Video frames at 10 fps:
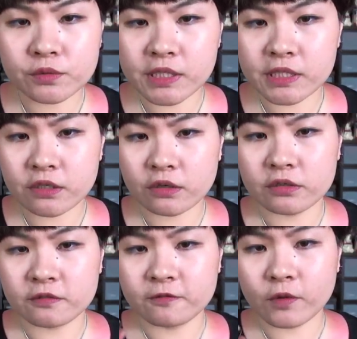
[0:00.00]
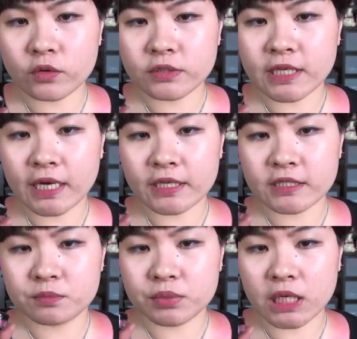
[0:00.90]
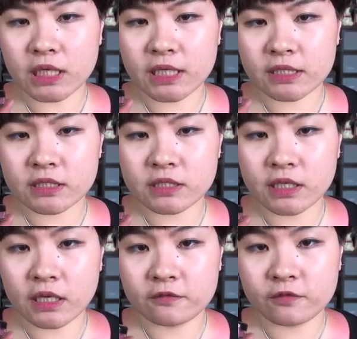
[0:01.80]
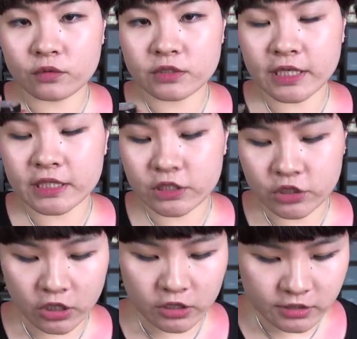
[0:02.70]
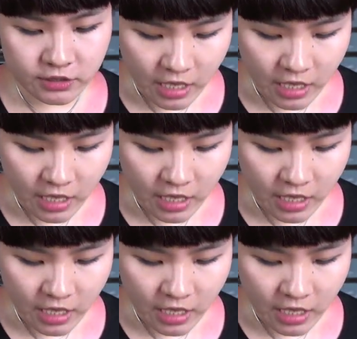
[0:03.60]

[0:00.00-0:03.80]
these are the full-size products in full-size jars.